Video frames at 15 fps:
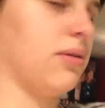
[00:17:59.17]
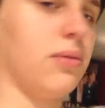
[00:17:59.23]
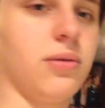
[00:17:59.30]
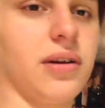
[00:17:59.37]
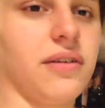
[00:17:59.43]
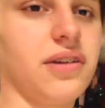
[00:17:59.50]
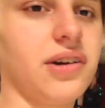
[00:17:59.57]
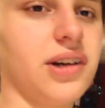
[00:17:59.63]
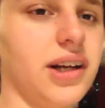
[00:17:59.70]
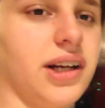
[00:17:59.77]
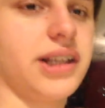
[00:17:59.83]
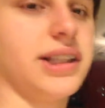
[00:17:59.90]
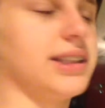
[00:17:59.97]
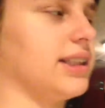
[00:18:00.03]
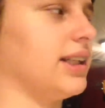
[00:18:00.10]
Whoever
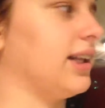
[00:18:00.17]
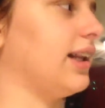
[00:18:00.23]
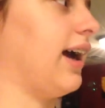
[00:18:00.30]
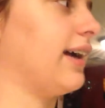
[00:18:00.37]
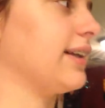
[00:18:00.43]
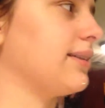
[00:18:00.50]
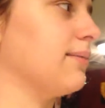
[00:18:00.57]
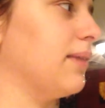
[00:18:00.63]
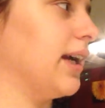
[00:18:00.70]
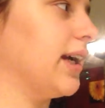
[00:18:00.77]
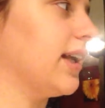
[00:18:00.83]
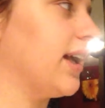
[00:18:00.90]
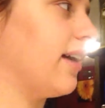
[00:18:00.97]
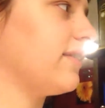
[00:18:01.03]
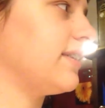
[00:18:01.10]
is the last
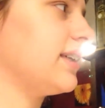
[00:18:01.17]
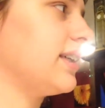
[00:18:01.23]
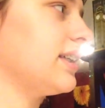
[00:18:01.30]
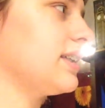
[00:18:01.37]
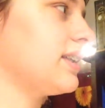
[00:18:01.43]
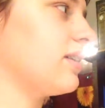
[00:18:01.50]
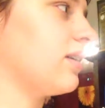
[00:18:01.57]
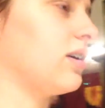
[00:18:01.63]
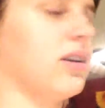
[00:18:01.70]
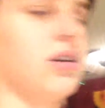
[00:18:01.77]
male after this,